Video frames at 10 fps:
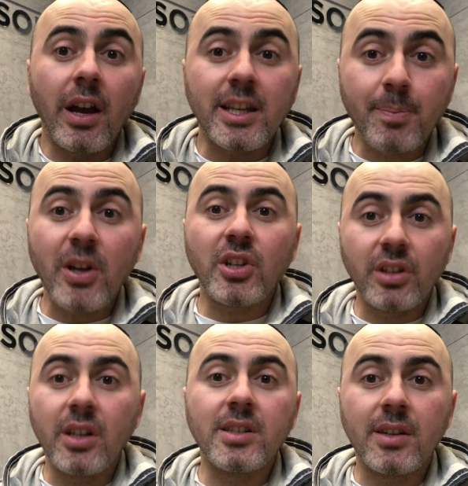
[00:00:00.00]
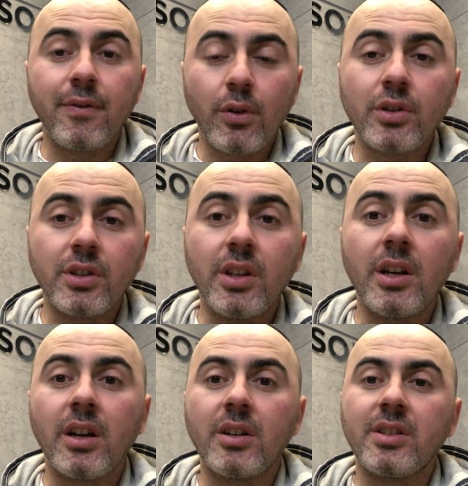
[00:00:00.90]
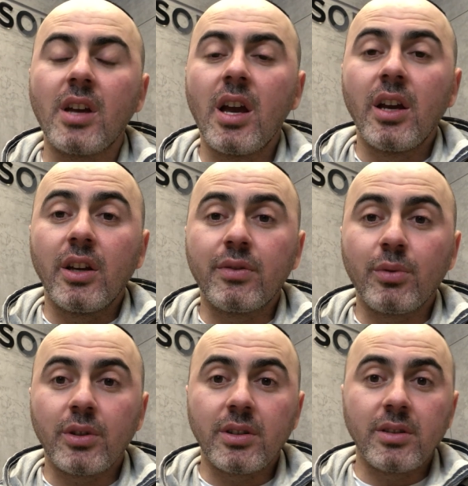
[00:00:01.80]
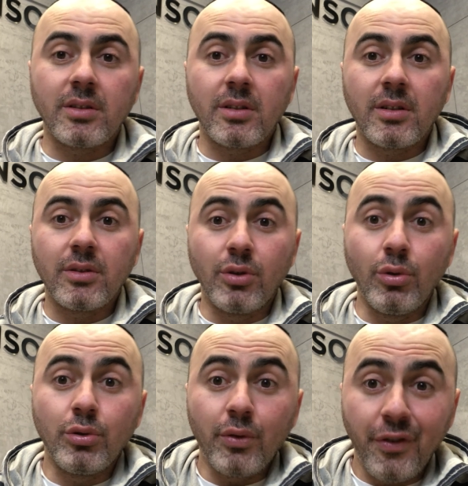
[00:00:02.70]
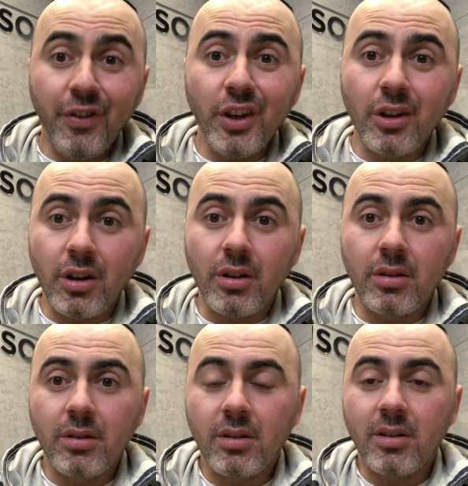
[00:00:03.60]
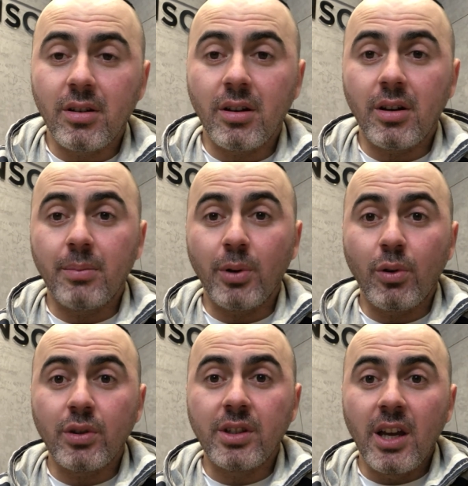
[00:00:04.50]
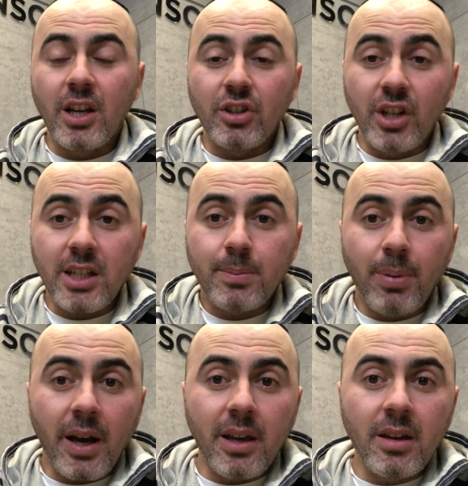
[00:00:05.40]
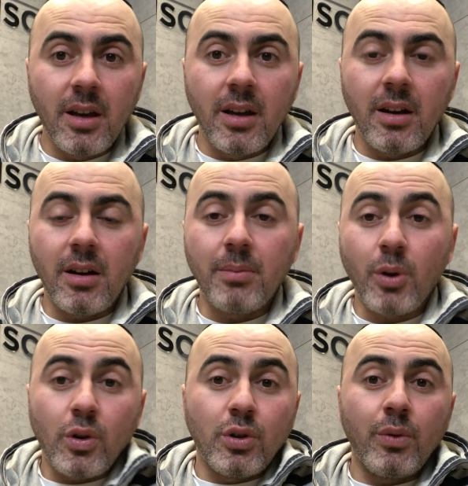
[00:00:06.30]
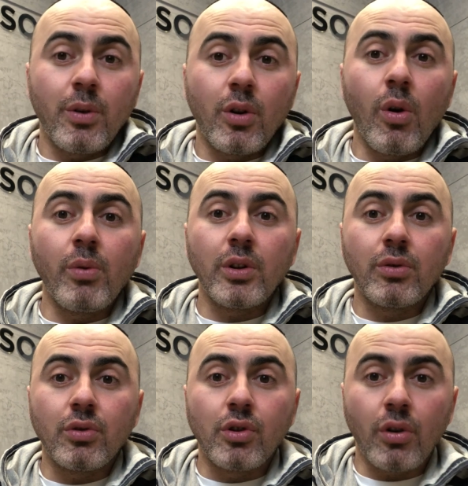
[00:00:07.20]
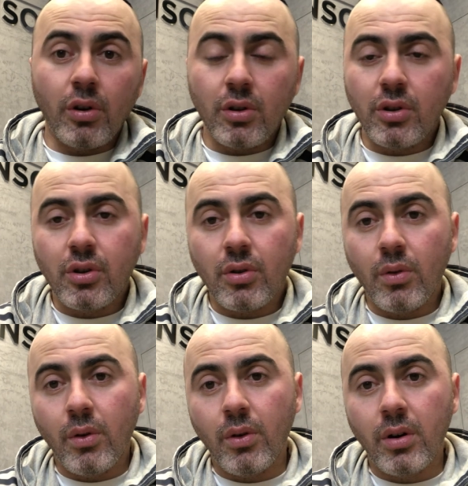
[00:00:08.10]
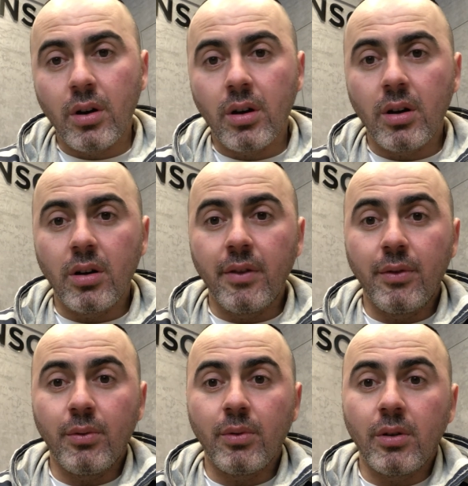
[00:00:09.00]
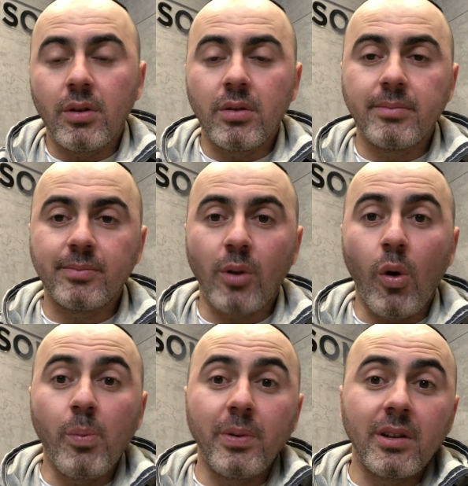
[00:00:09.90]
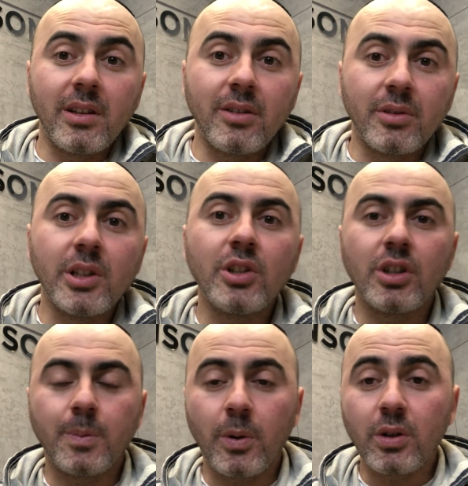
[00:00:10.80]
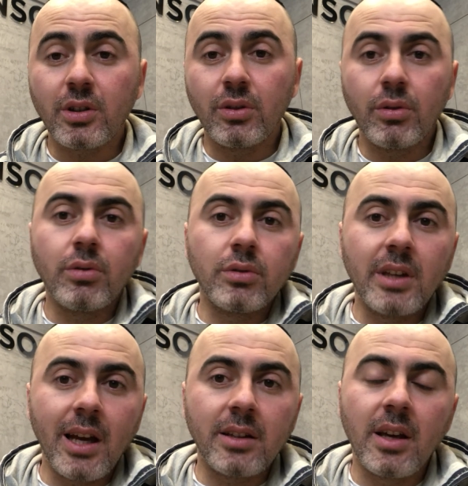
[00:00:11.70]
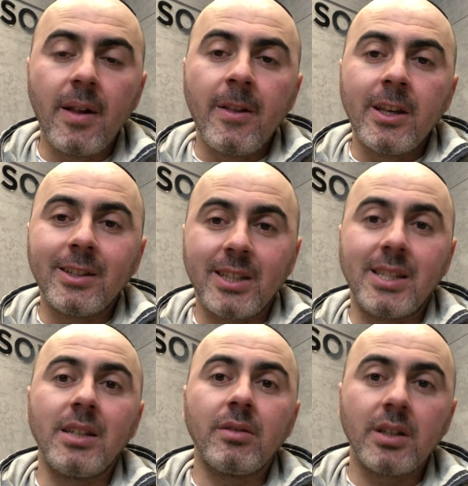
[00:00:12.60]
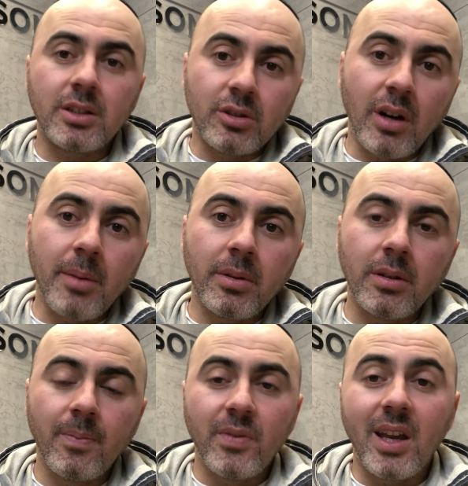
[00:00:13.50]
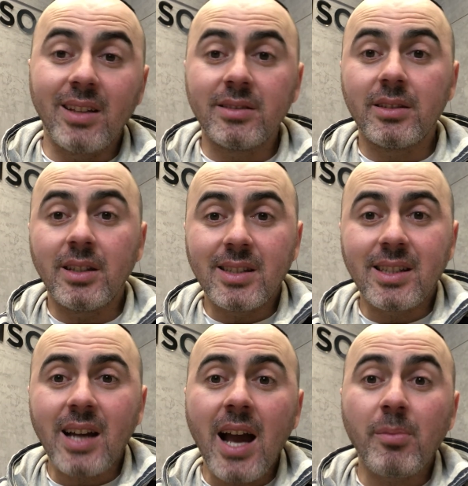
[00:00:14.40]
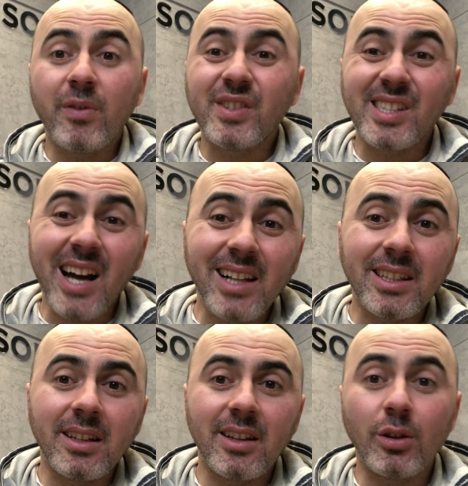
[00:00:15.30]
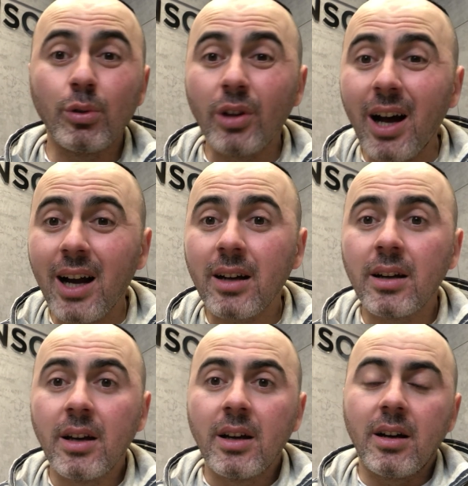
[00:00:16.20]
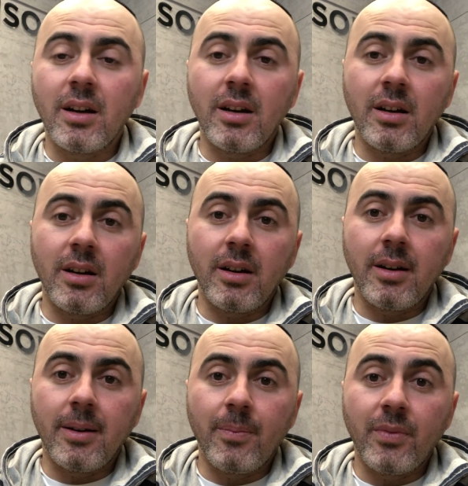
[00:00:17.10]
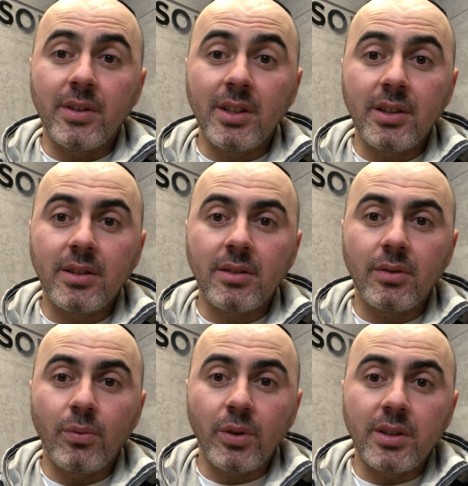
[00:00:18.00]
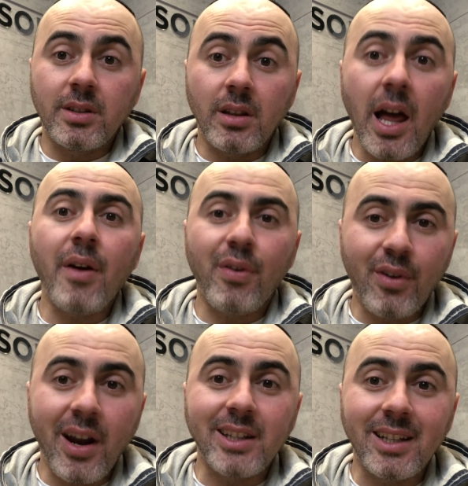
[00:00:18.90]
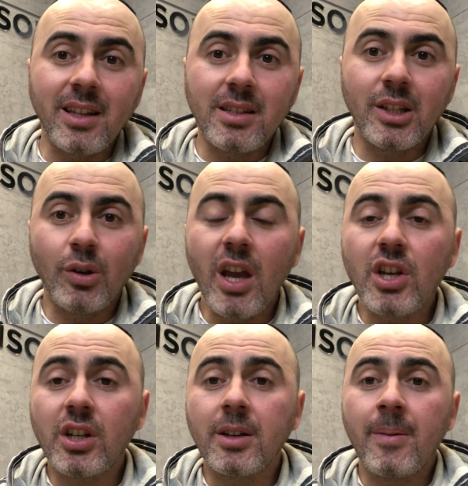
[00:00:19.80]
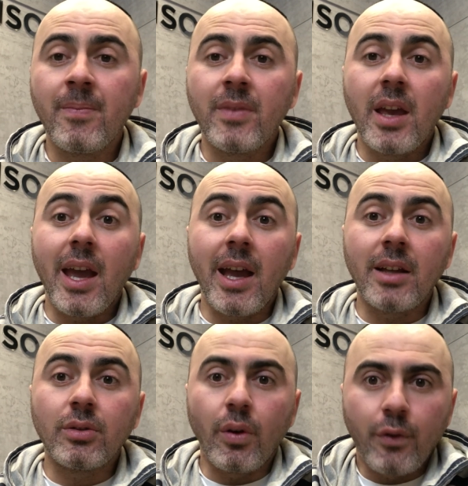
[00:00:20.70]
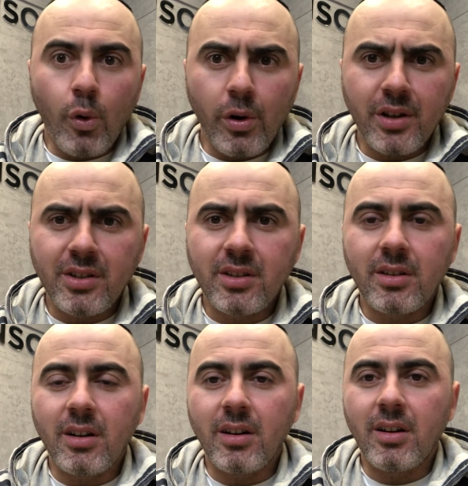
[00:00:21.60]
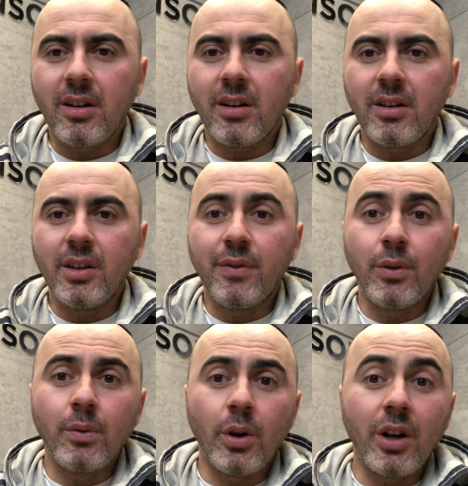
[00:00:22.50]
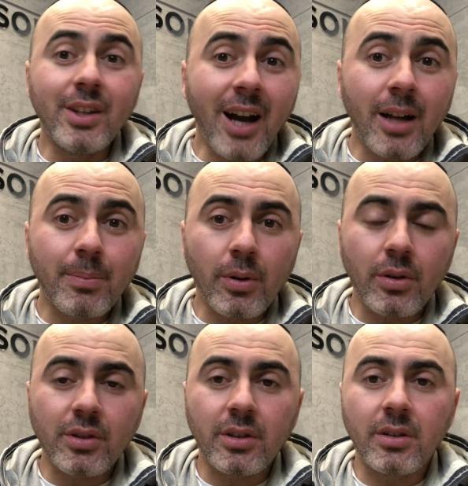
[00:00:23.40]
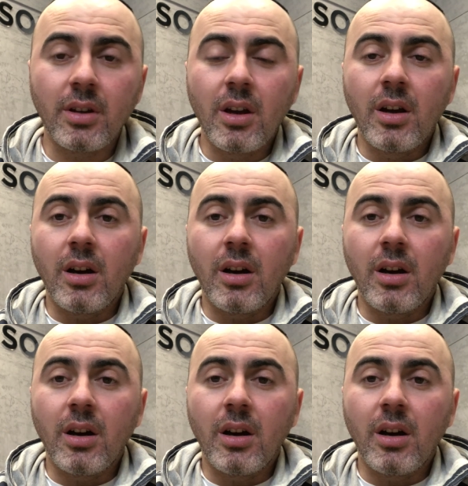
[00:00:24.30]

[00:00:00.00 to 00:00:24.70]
especially in the first years, it was due to fear, because just by because you were going to church, or if you were openly religious person, you could get into serious trouble. And in the time of Stalin and Gulag, this was a life-threatening situation. And of course, if you were a young person,